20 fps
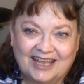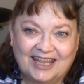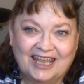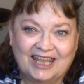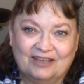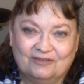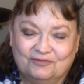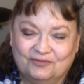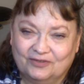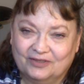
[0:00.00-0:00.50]

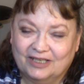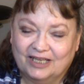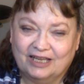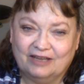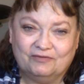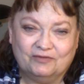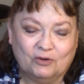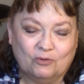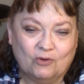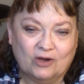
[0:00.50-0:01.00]
if,
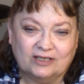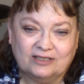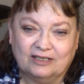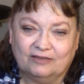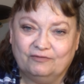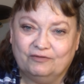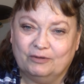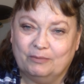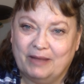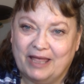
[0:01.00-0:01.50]
if it
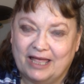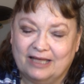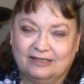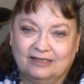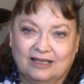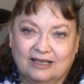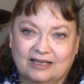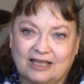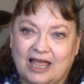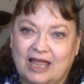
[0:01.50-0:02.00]
wasn't for bad
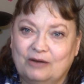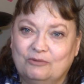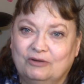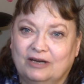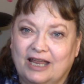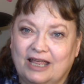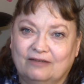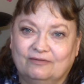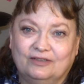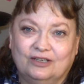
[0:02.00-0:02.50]
luck, I
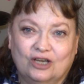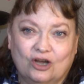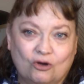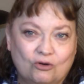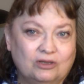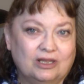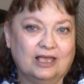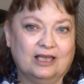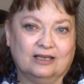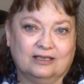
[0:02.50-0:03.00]
would have
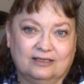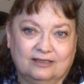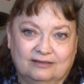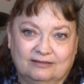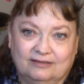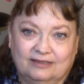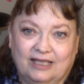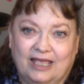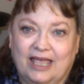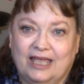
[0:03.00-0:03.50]
no luck
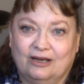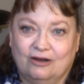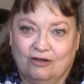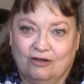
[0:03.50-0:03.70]
at